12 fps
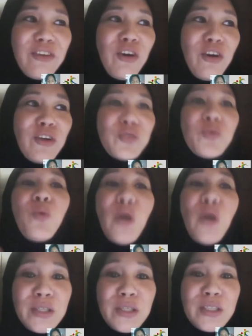got to
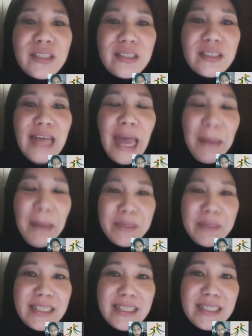want
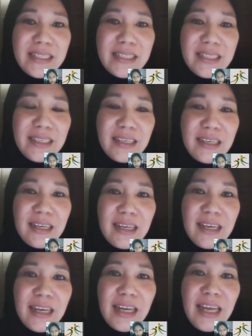happiness,
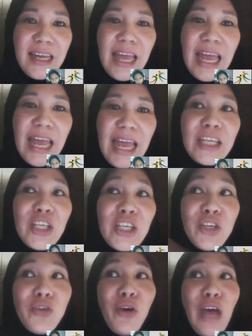and
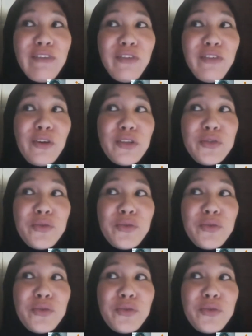you have got to